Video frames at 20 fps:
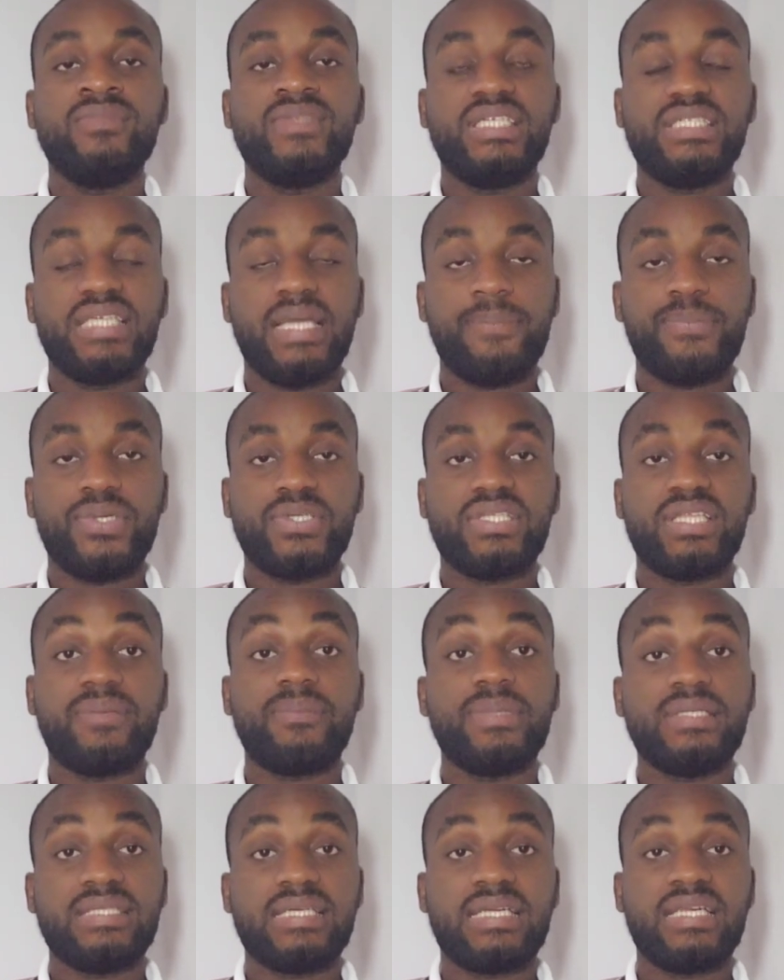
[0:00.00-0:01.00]
the Champions
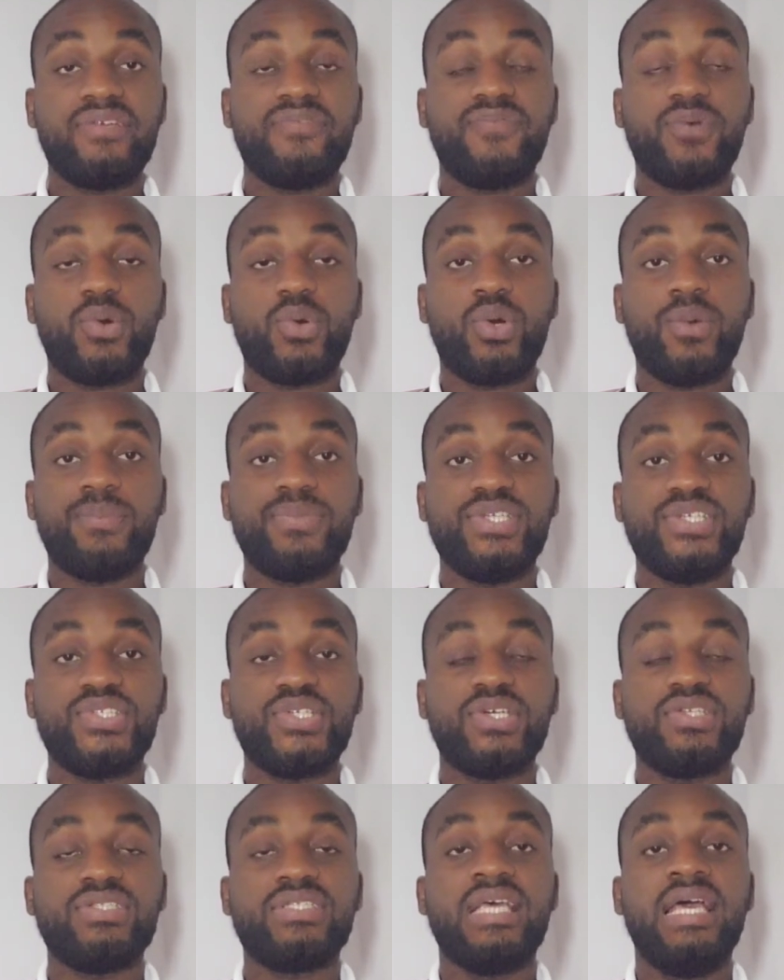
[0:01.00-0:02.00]
League, basically 4
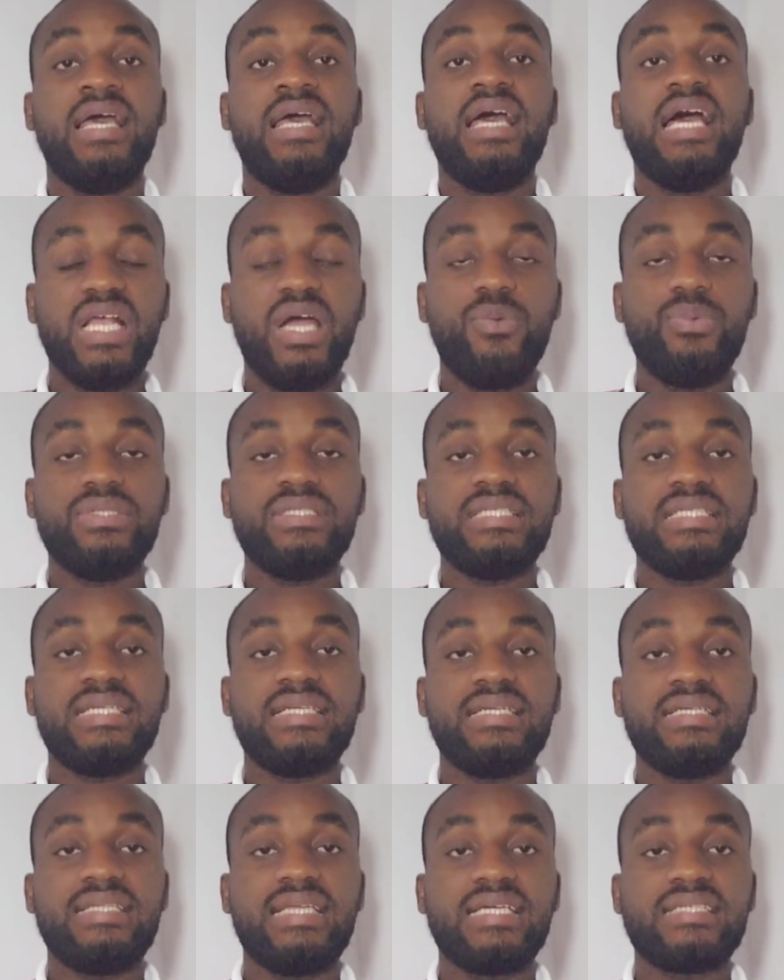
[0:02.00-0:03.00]
competitions, and we
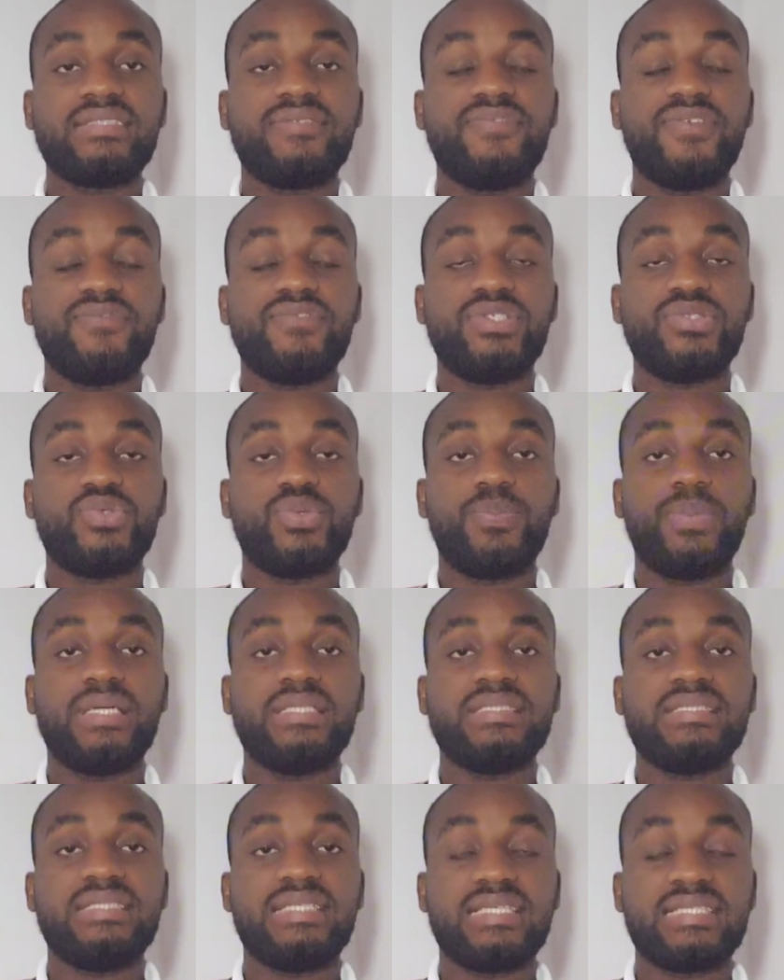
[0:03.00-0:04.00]
generated
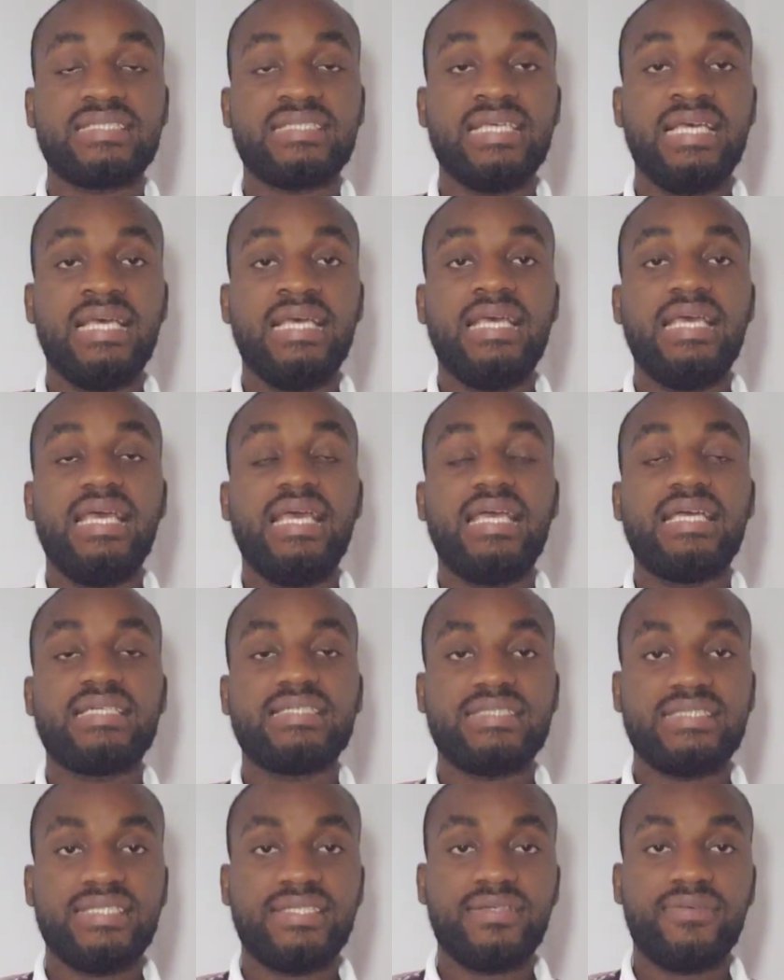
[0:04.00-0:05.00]
52.6
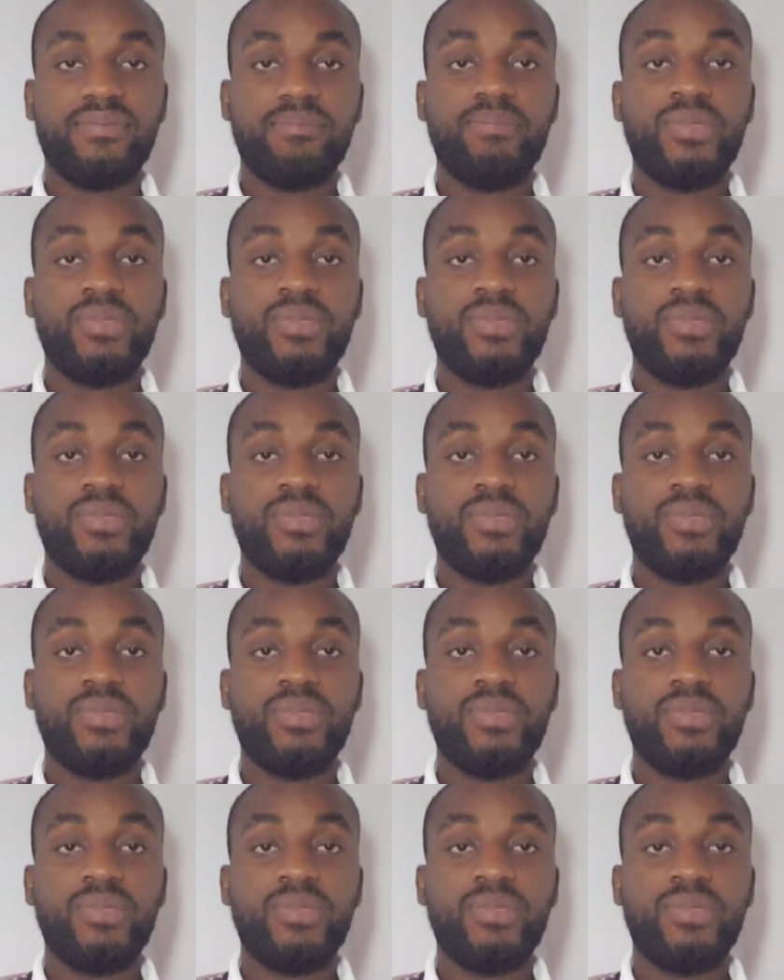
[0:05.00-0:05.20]
XG.